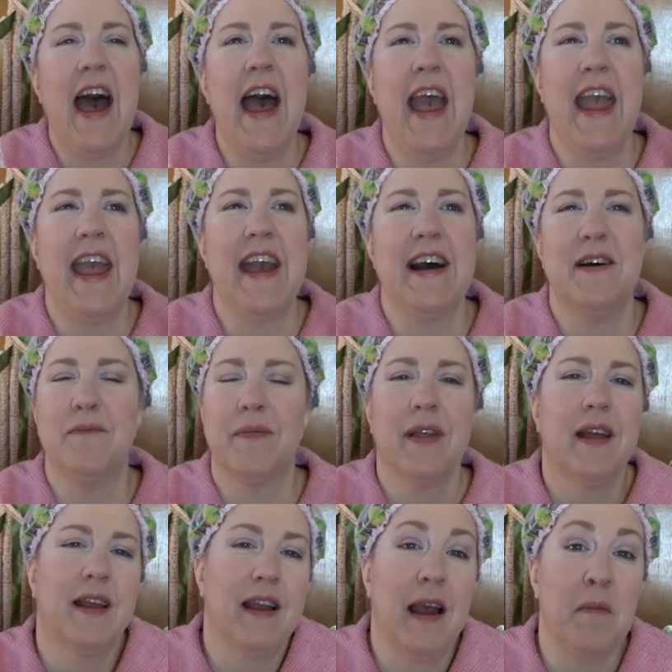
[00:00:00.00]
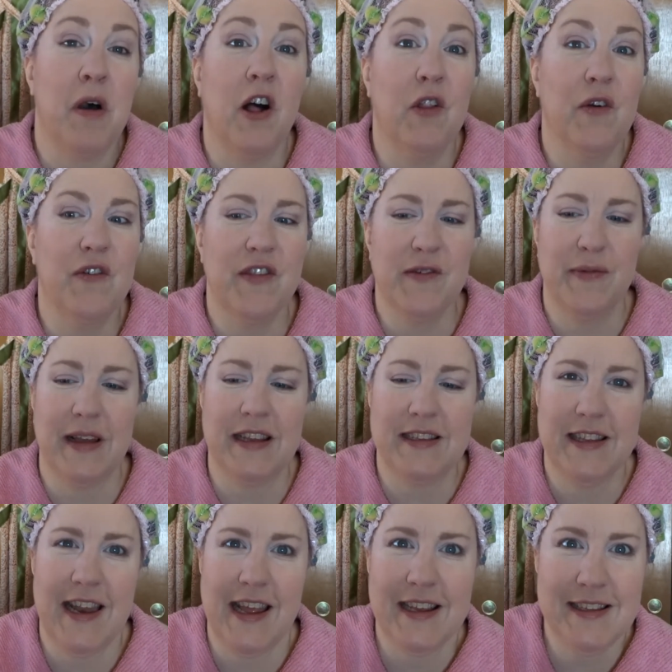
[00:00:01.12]
I, um, I'm all over the place
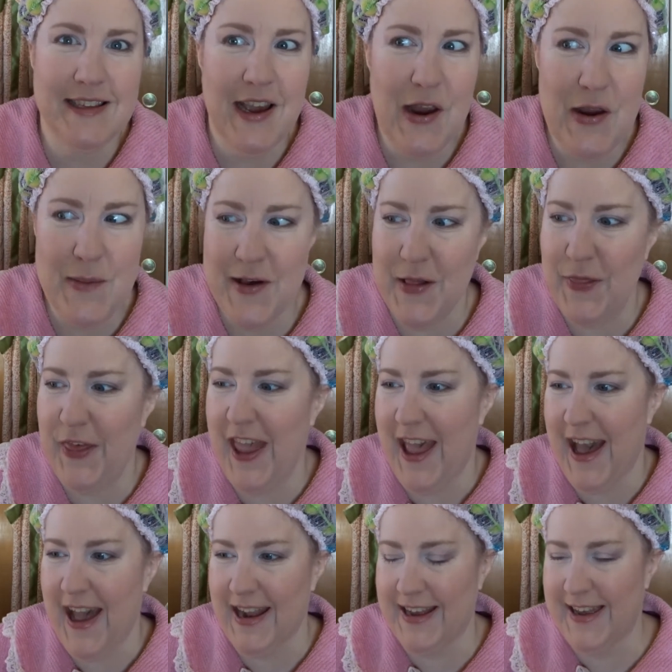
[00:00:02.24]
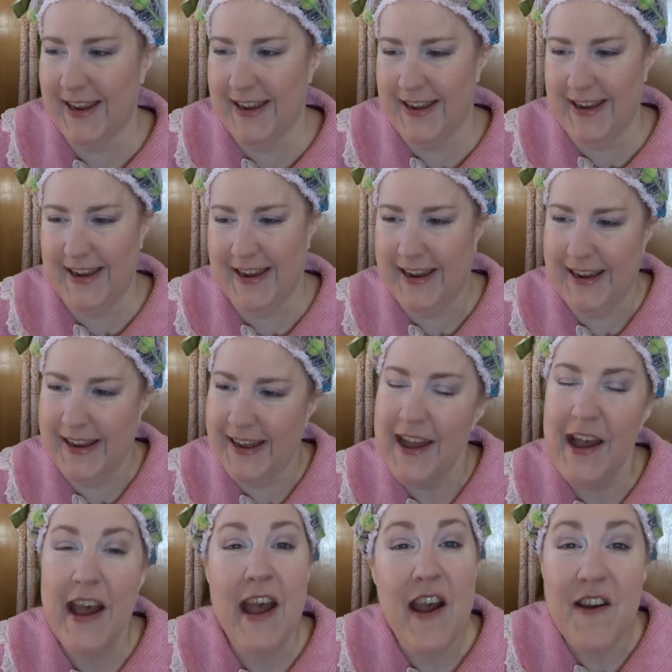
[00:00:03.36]
today. Sorry about that.
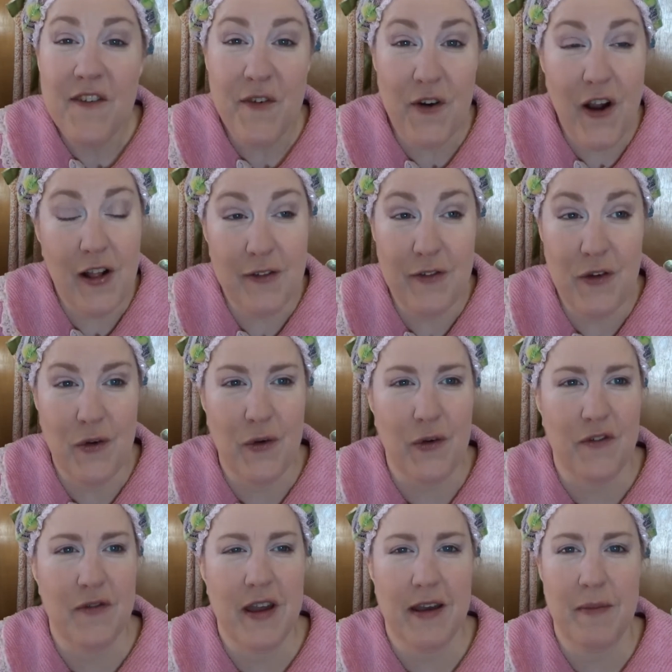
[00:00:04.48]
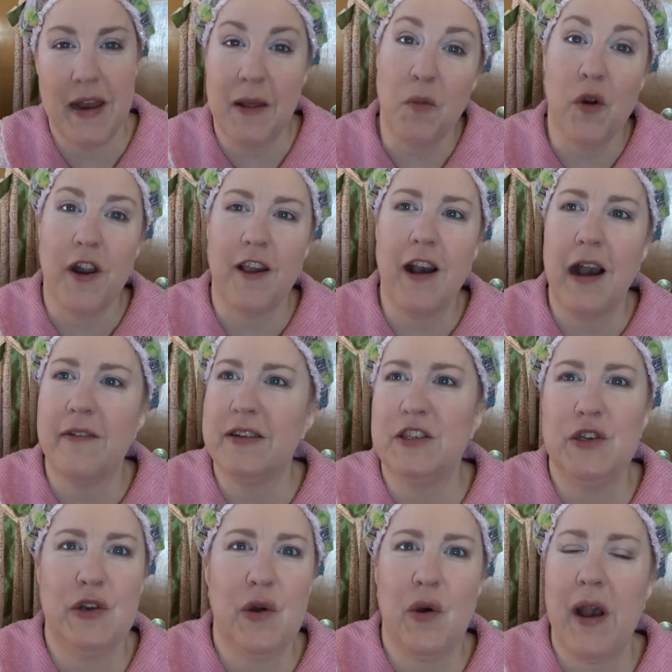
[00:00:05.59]
For all of you who have had many morning
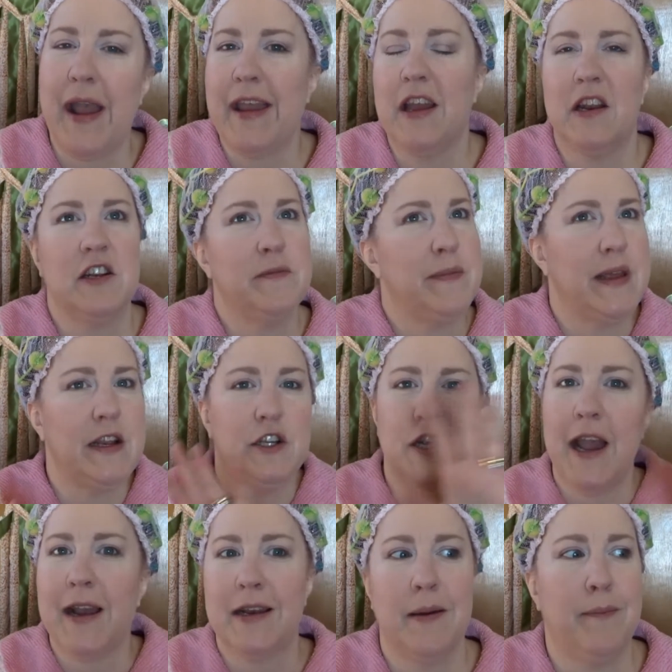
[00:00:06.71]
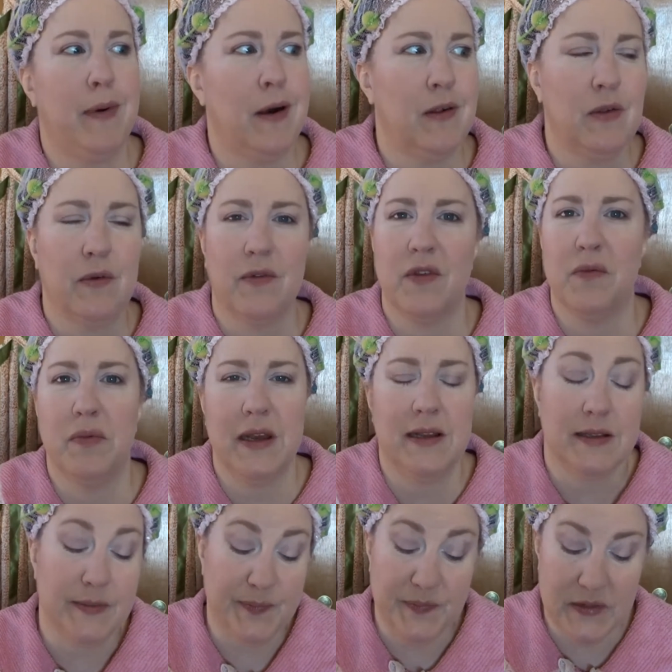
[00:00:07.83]
coffees, you know I can be jacked up all over the
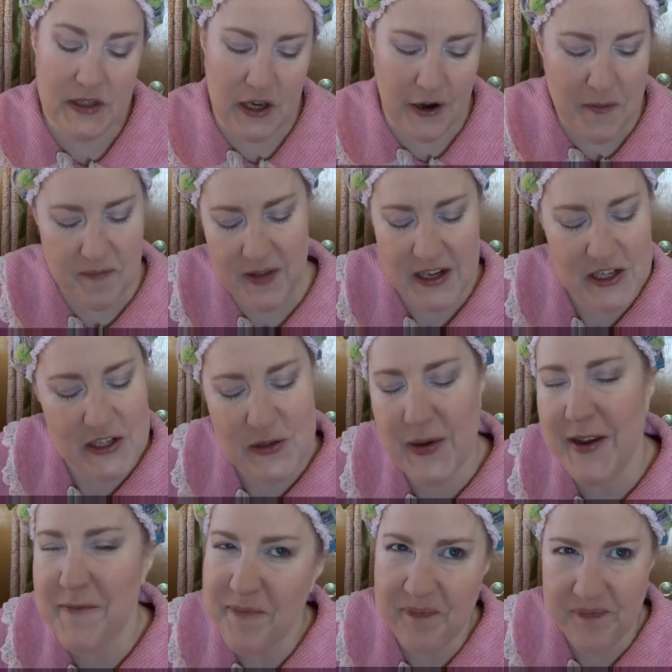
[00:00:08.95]
place. Sorry, that's just what I am.